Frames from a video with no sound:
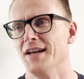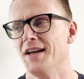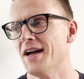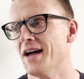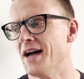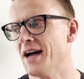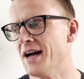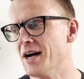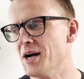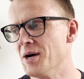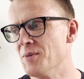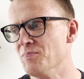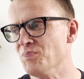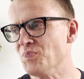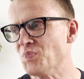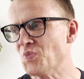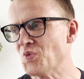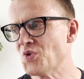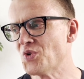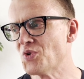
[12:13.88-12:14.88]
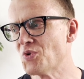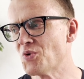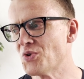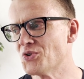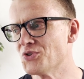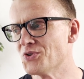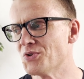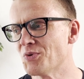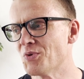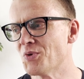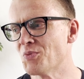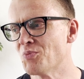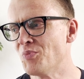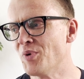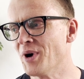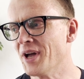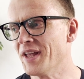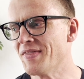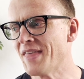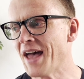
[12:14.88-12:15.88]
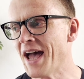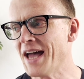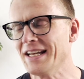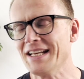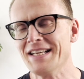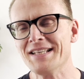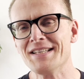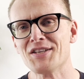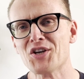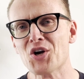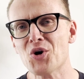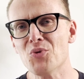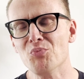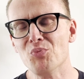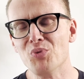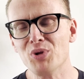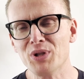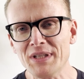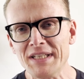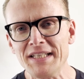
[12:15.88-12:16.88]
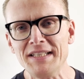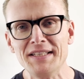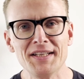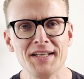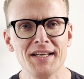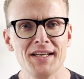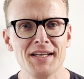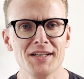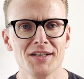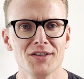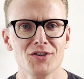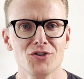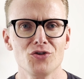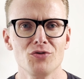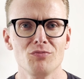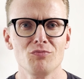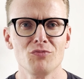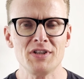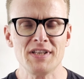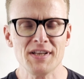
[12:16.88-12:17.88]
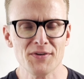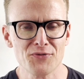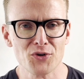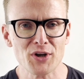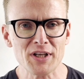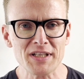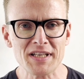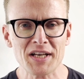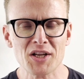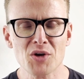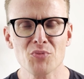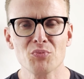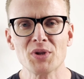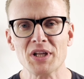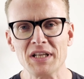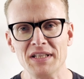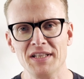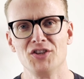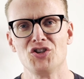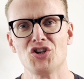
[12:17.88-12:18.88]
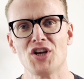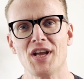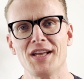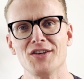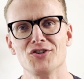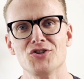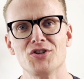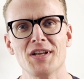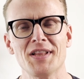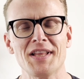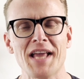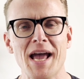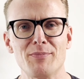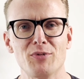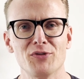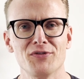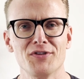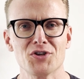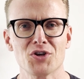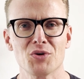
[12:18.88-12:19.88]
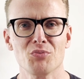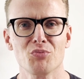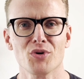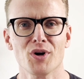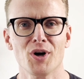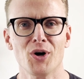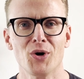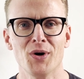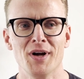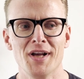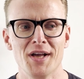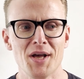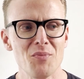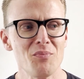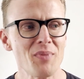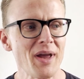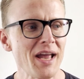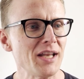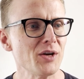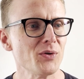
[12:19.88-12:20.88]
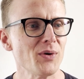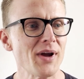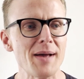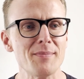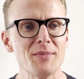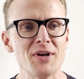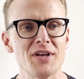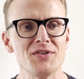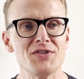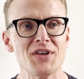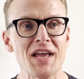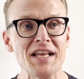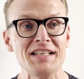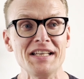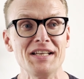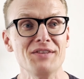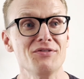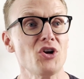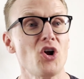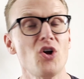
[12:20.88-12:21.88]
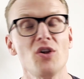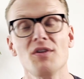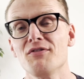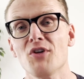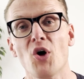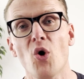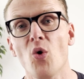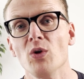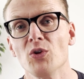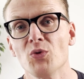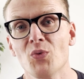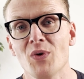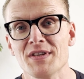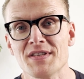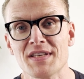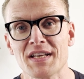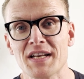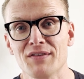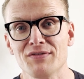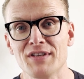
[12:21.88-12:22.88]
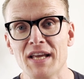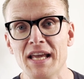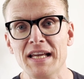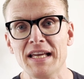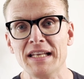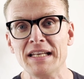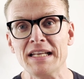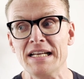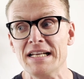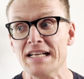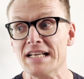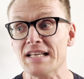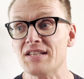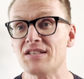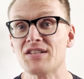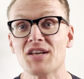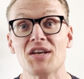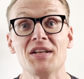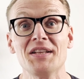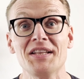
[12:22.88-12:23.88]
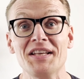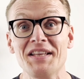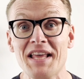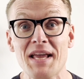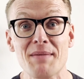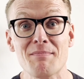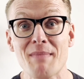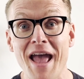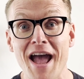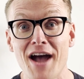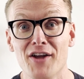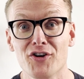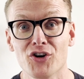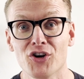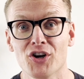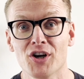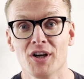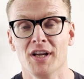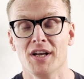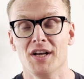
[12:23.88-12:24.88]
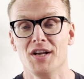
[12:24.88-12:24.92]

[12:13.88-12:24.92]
But that is completely different and completely changed in the Apple Vision Pro. Panoramas, and even all of the old ones that I've taken, suddenly they matter.